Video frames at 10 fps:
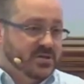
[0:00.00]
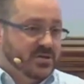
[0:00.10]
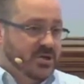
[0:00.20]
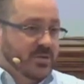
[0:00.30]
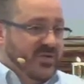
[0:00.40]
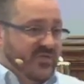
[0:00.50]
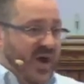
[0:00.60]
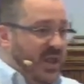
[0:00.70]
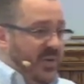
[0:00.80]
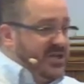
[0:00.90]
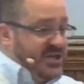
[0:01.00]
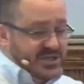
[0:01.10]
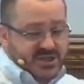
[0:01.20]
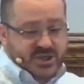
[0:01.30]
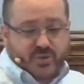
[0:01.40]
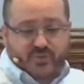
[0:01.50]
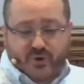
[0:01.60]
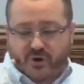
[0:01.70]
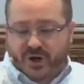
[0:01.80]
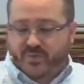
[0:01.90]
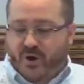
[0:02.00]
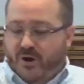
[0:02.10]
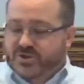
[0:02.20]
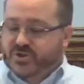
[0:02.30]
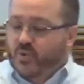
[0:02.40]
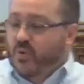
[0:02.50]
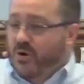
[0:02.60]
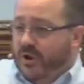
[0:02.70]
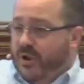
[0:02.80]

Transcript: but following Jesus into the broken parts of the world and